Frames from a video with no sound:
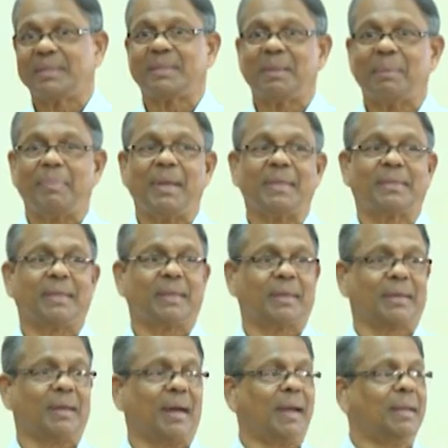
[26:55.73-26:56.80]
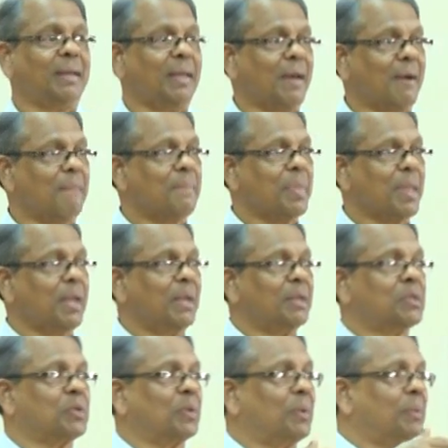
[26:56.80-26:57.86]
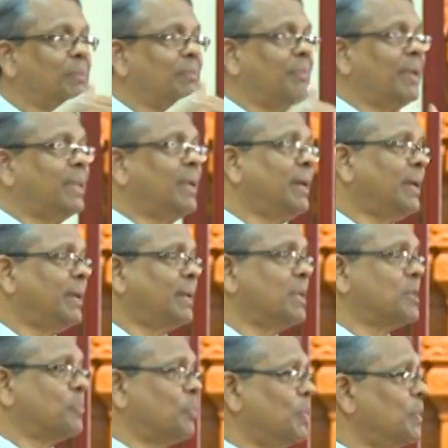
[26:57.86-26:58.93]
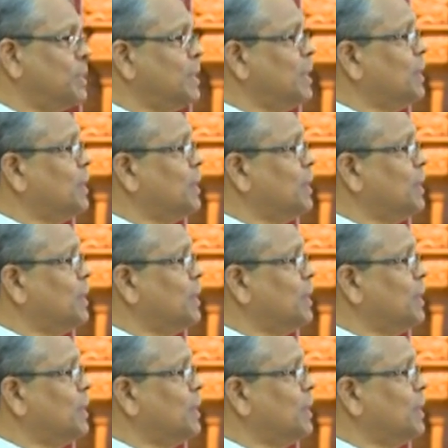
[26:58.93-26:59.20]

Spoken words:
You know, this is the basic idea. So whether it